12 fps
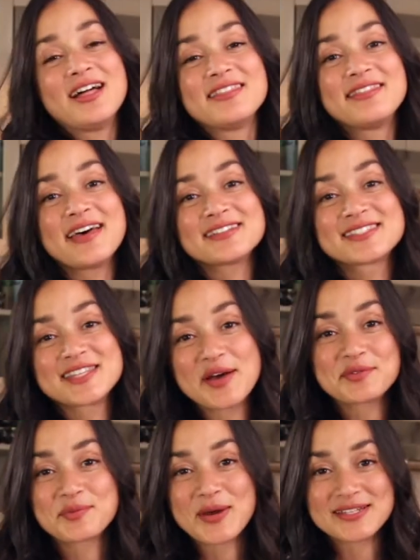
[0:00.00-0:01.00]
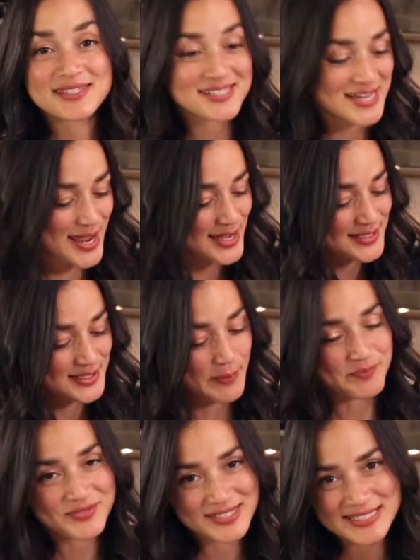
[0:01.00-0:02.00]
that Southwest taste,
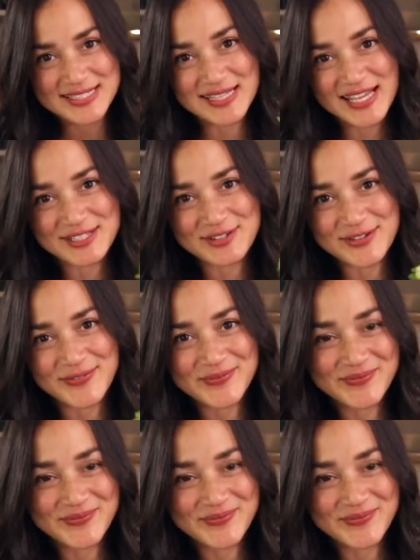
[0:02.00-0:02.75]
cilantro.